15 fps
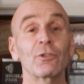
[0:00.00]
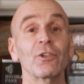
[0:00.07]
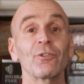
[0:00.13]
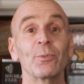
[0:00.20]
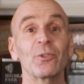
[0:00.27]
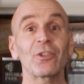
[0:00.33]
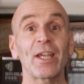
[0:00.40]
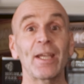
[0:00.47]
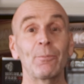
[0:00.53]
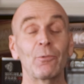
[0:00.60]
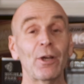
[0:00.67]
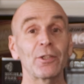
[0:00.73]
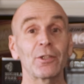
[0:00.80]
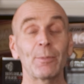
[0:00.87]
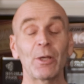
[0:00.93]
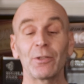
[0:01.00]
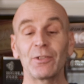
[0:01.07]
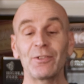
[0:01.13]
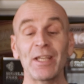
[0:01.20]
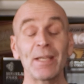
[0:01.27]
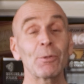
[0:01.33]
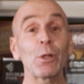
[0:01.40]
Christmas time round about the
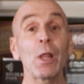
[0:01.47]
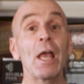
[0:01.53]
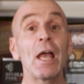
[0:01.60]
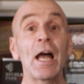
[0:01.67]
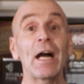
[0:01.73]
table,